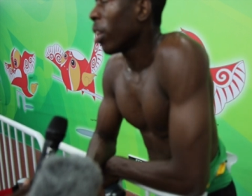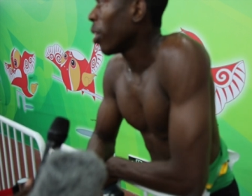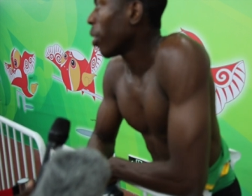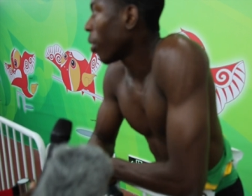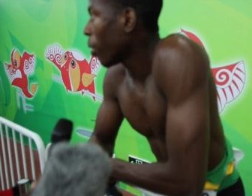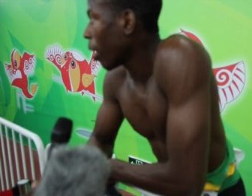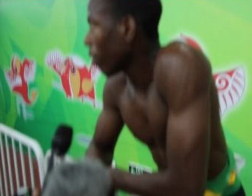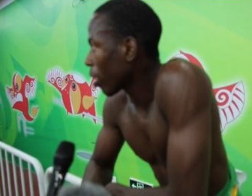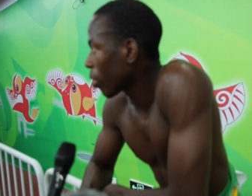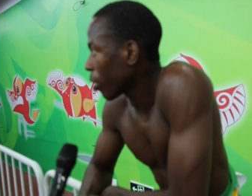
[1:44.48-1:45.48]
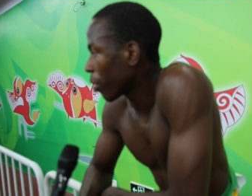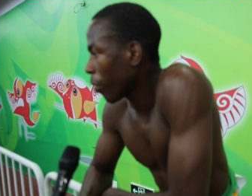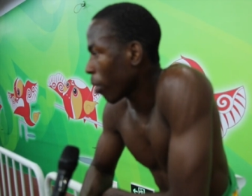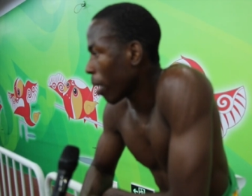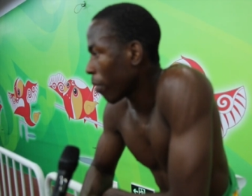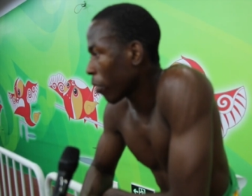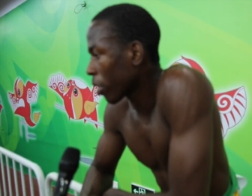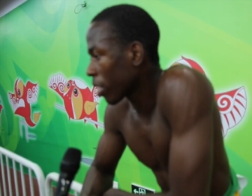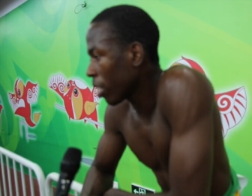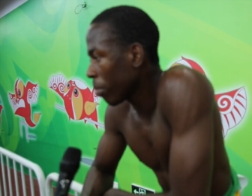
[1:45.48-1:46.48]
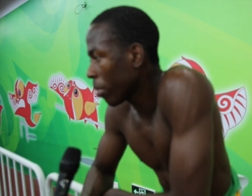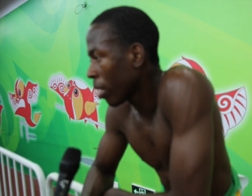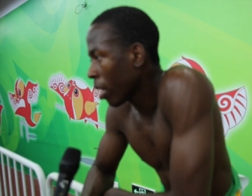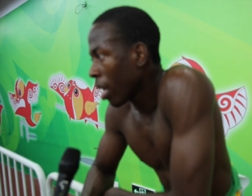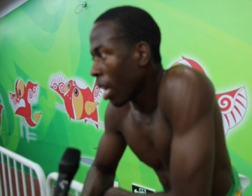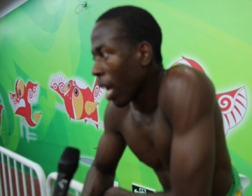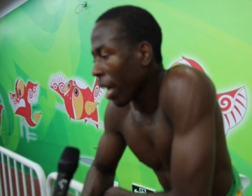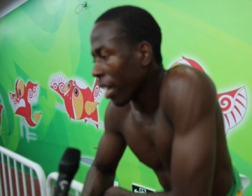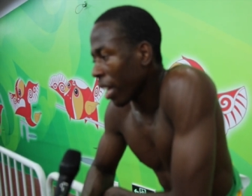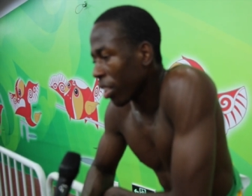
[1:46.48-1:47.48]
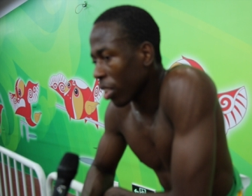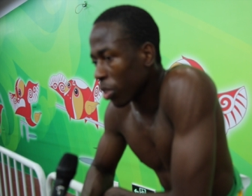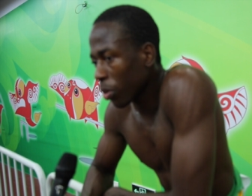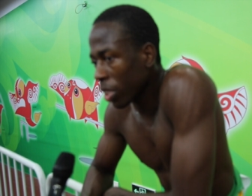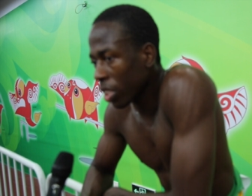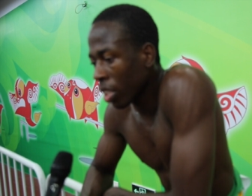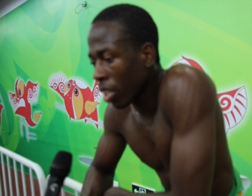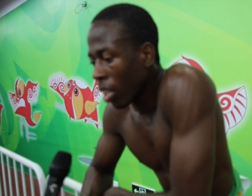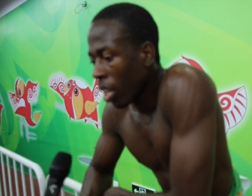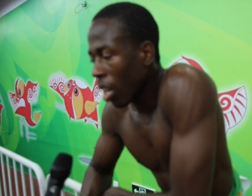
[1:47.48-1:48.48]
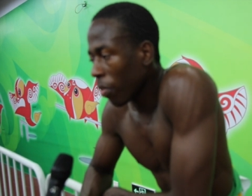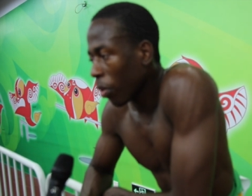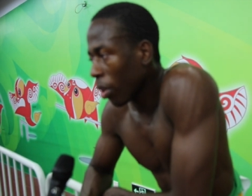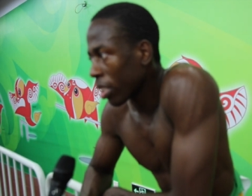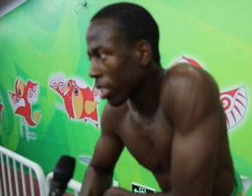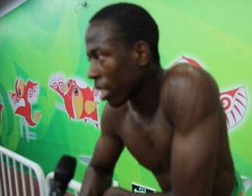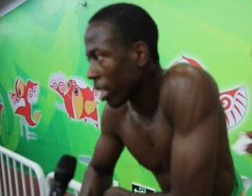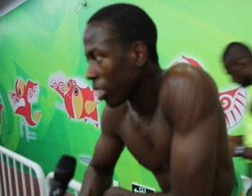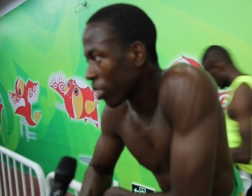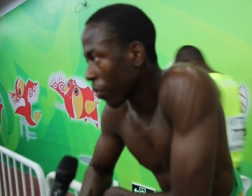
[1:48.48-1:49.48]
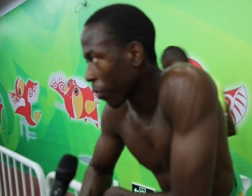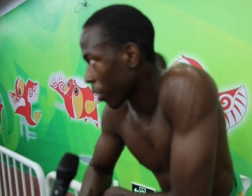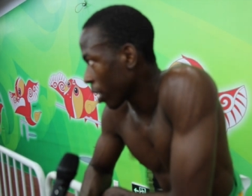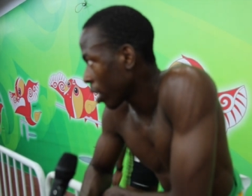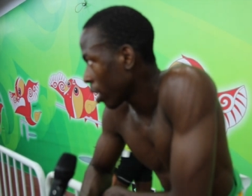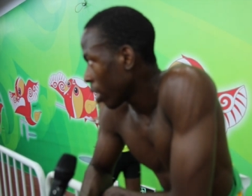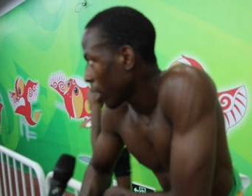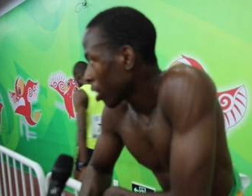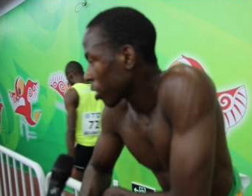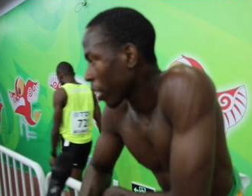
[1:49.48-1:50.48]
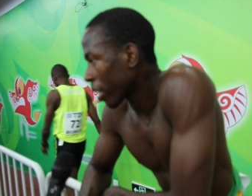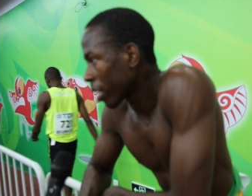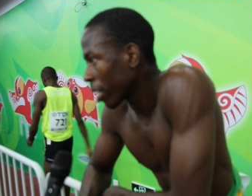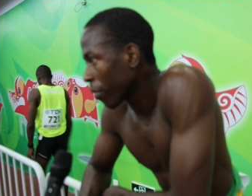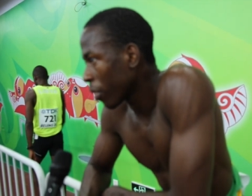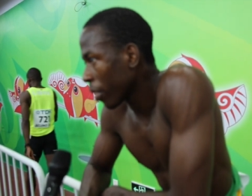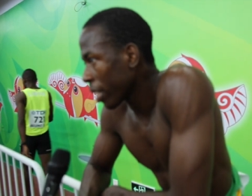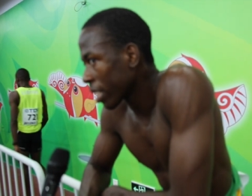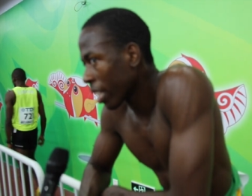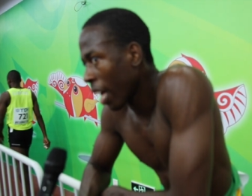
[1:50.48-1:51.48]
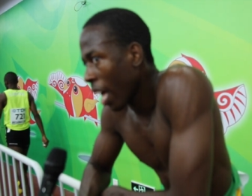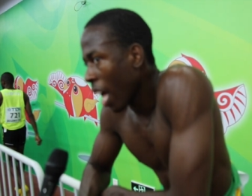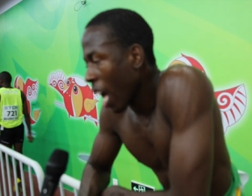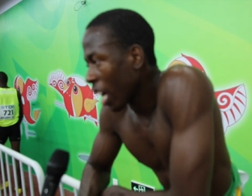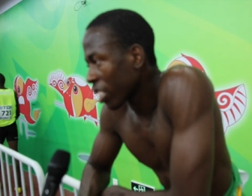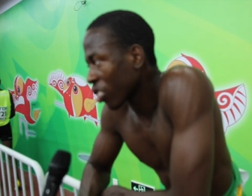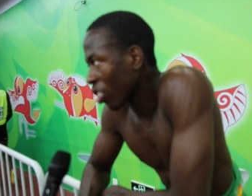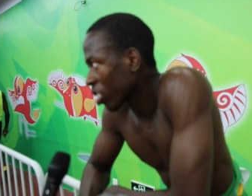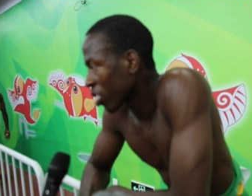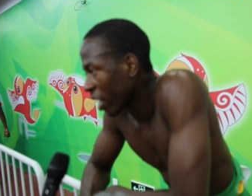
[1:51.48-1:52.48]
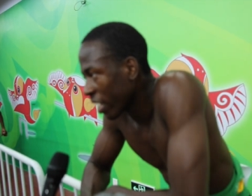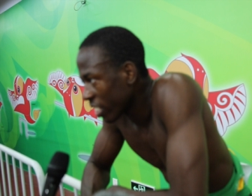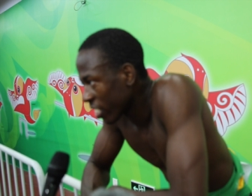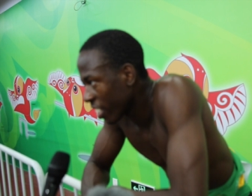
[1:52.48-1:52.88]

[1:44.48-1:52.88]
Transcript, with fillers: You know, we are good 4x4 team, and I just wish everyone stay injury free. Try to give US a strong challenge.